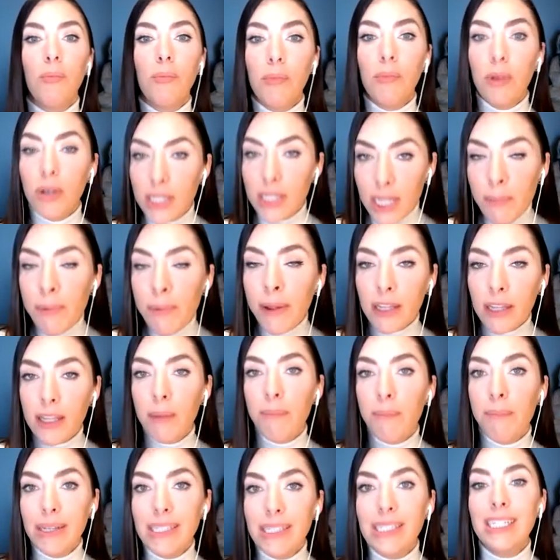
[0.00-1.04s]
typically
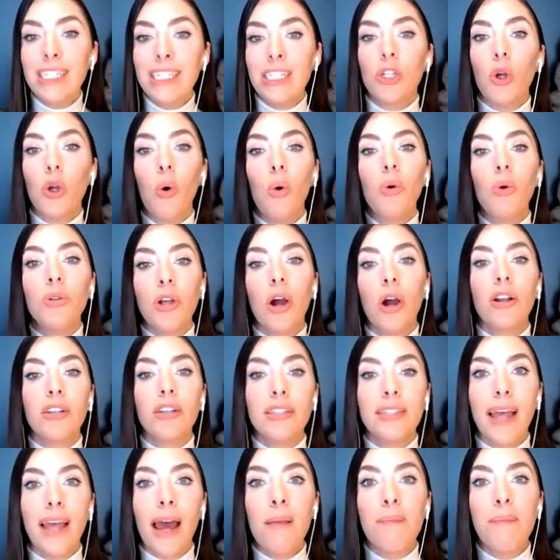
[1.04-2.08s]
business goals are
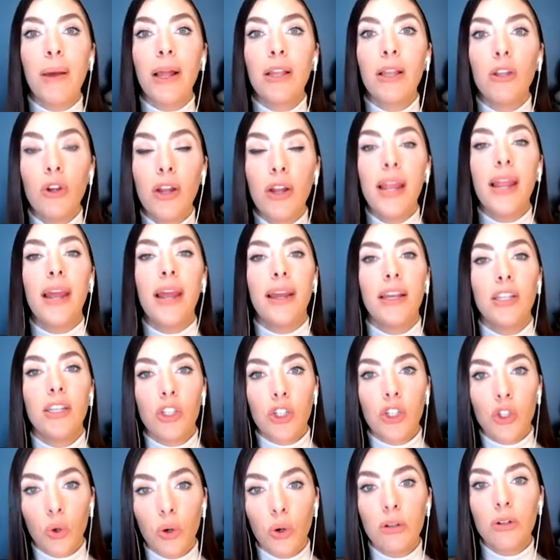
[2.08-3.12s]
set by looking at
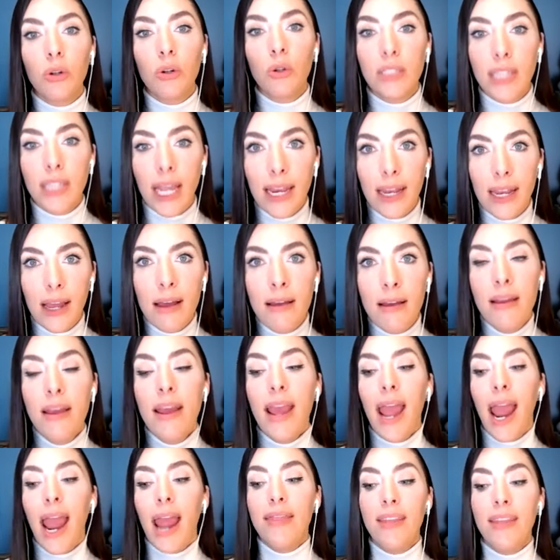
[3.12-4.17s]
historical data
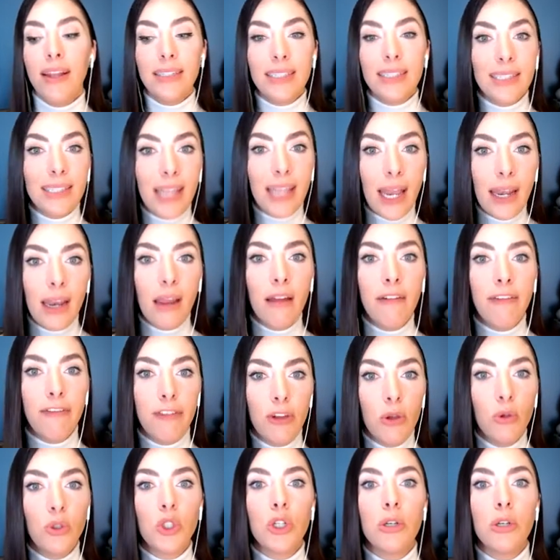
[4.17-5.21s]
and then setting
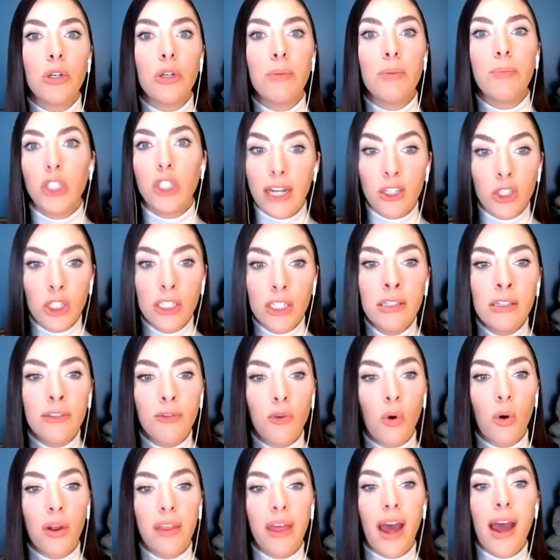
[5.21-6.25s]
future projections
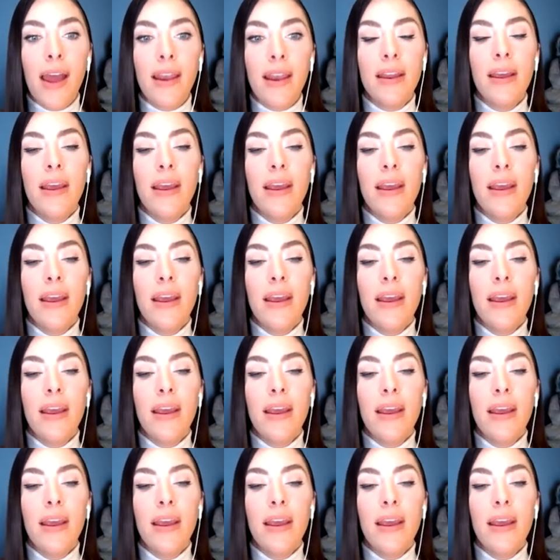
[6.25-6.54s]
for that.